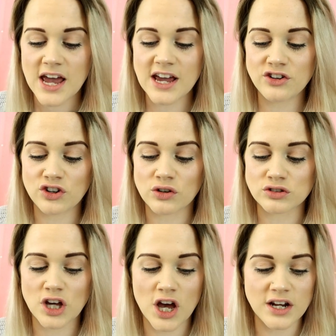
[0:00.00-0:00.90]
In
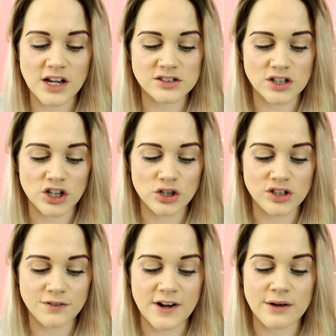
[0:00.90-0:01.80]
dogs, hernias are
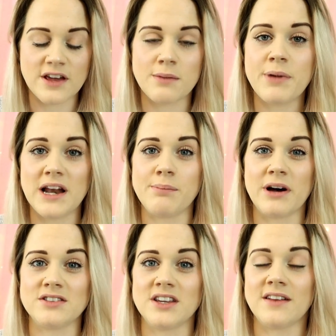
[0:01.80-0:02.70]
usually found near the belly
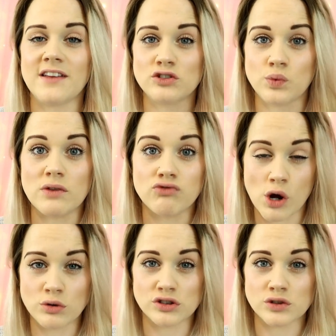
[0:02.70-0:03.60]
button, and that's where
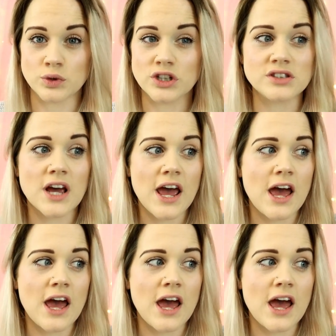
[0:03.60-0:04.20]
Rose's was.